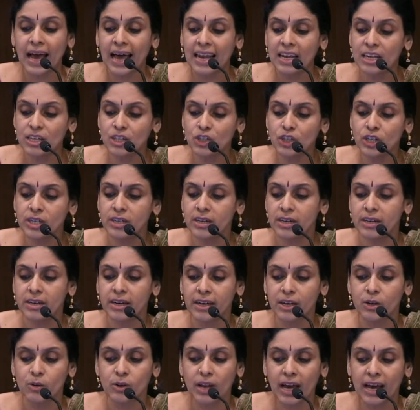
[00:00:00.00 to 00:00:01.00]
alleged
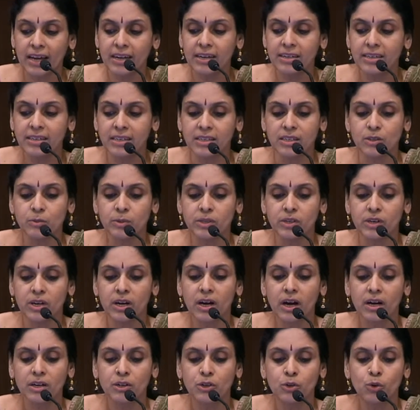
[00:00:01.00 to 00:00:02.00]
irregularities with
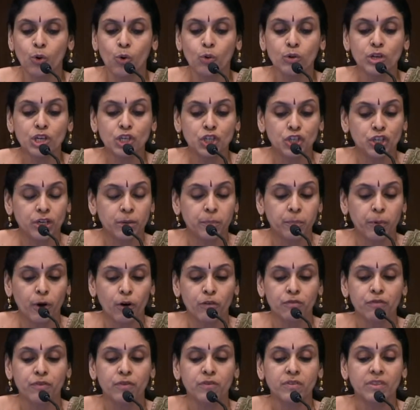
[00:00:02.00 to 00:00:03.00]
regard to ownership
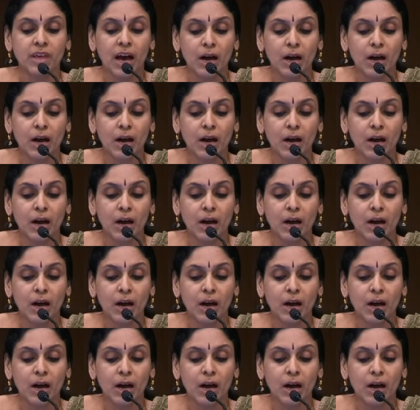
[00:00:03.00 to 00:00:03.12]
of